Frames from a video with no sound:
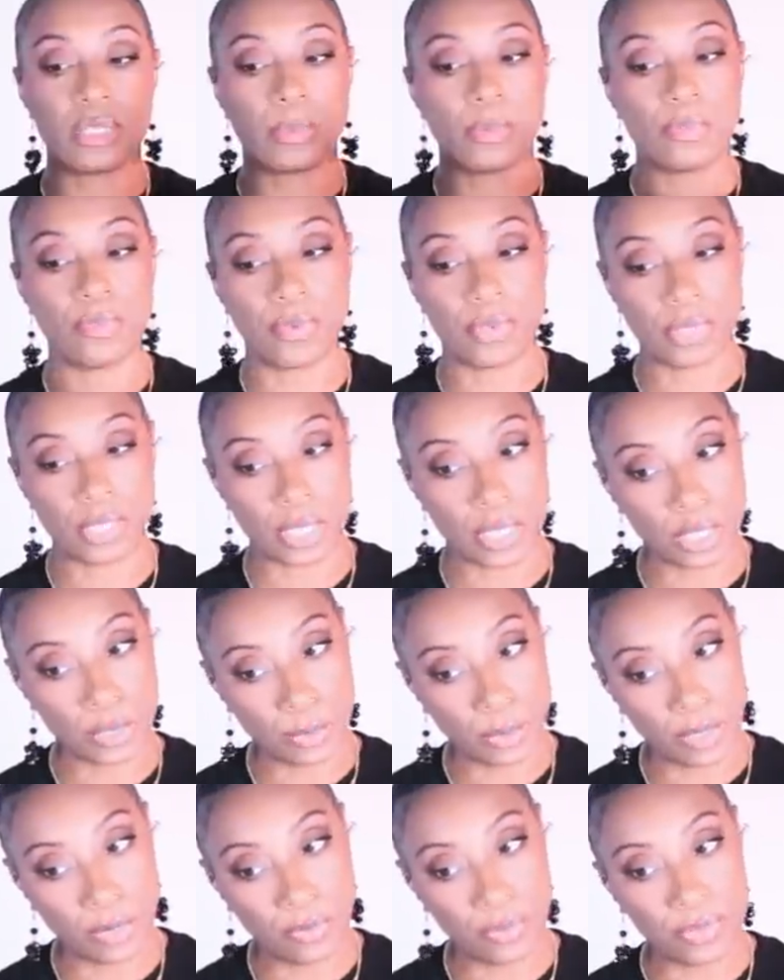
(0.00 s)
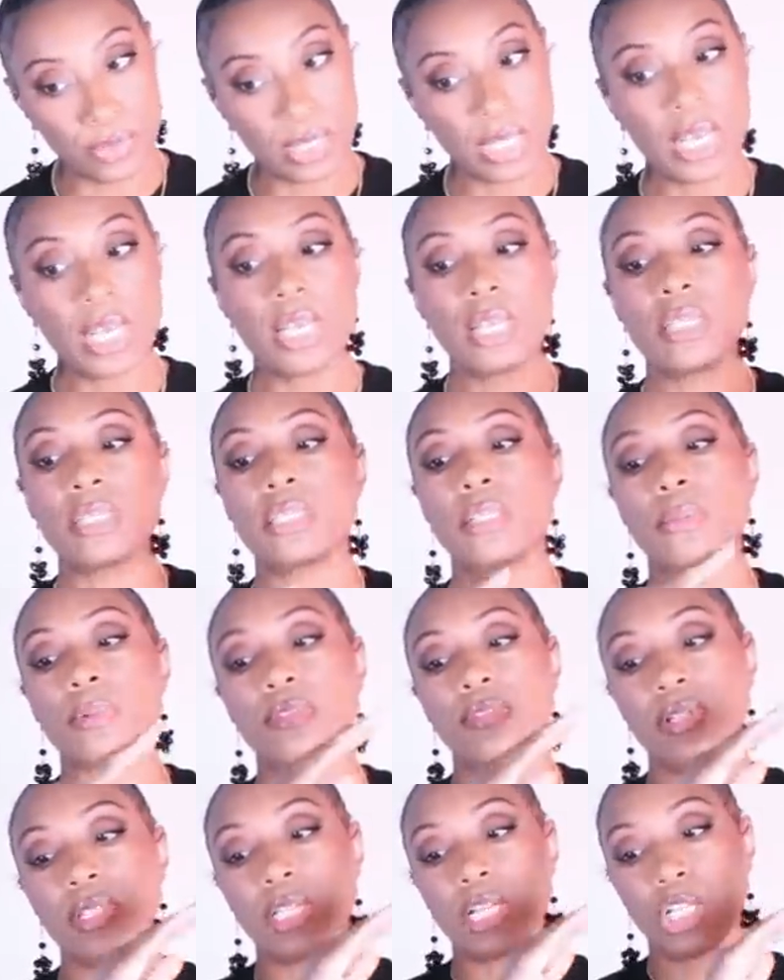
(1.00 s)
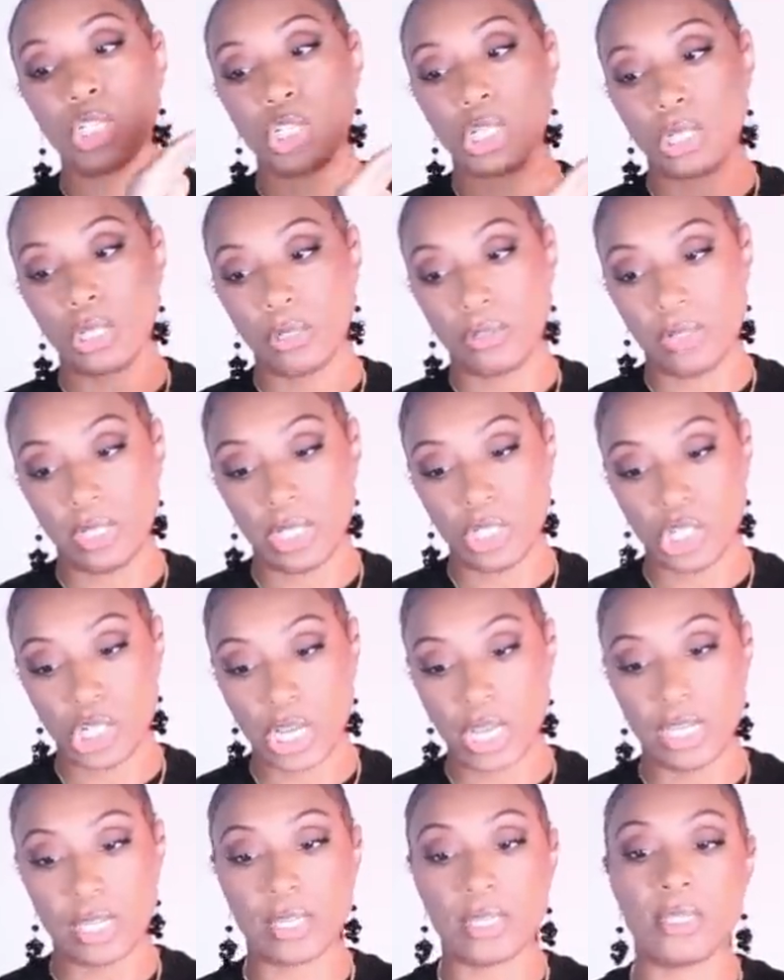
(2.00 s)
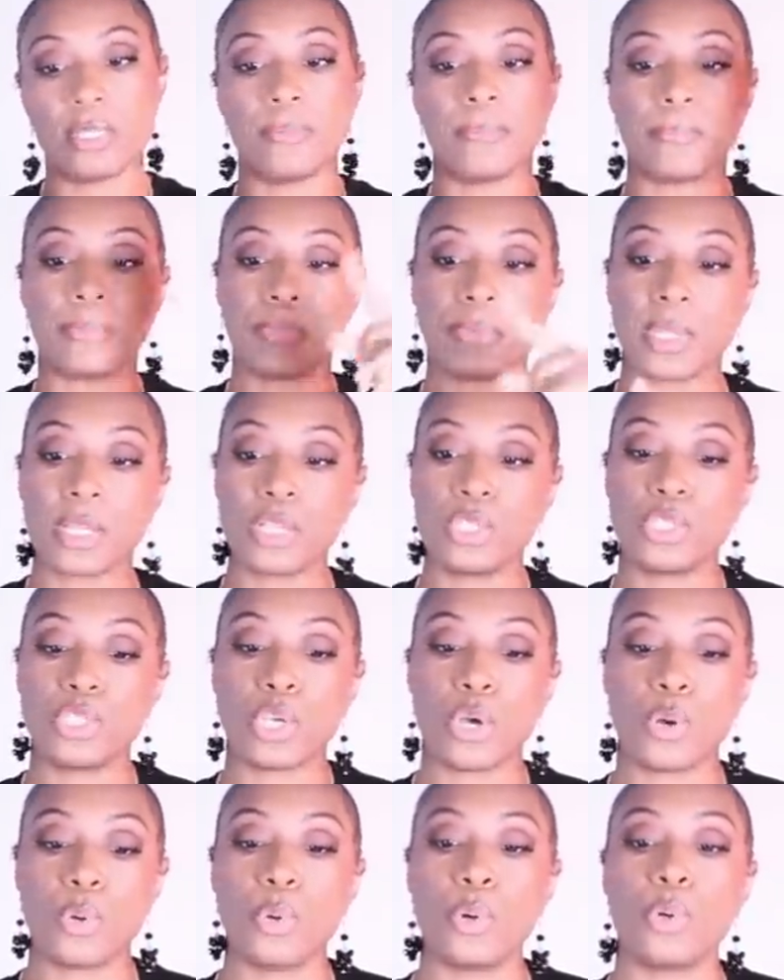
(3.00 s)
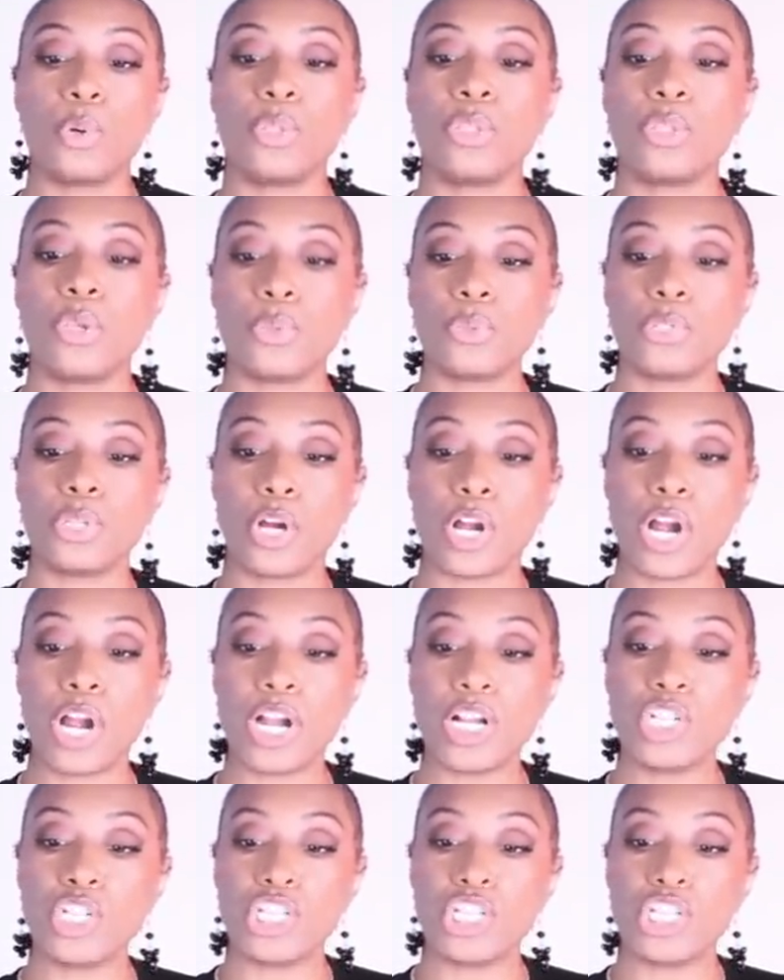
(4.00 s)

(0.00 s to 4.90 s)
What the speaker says: some of us are Smurfs, some of us are Jolly Green Giants. So those are our